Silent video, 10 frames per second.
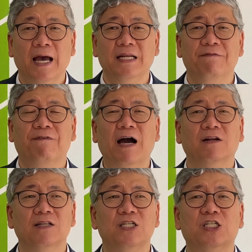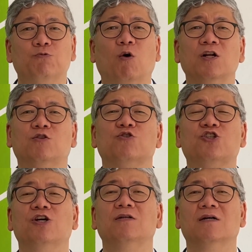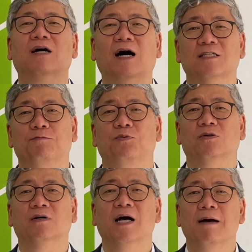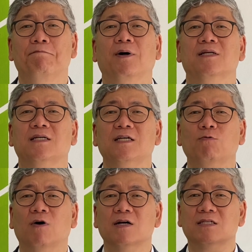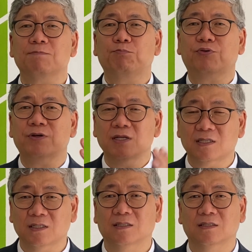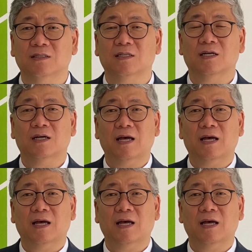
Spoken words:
and he finally wanted to share the gospel, but he was imprisoned